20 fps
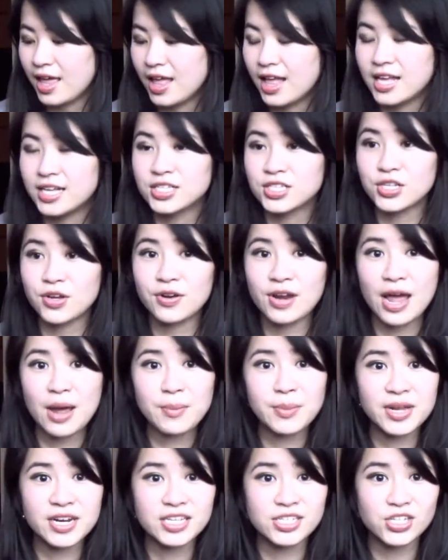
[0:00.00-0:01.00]
So now I'm
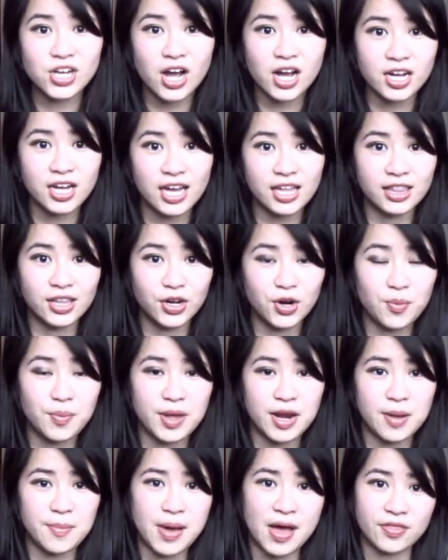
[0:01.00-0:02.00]
going to talk a little bit
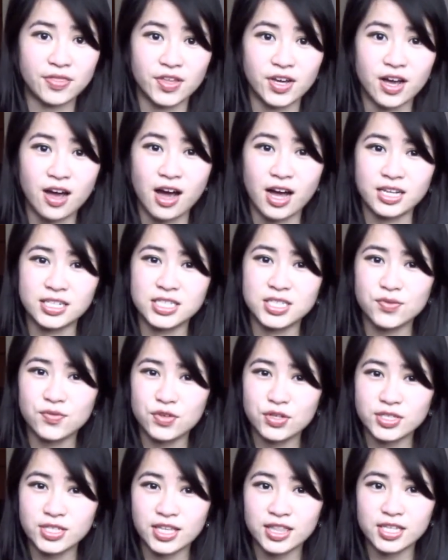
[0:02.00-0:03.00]
about the cons of
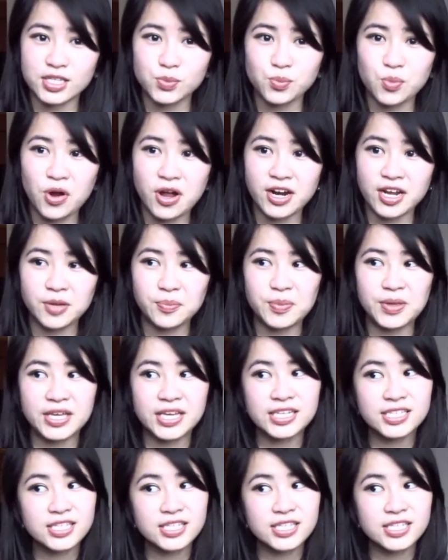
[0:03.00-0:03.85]
using this product, because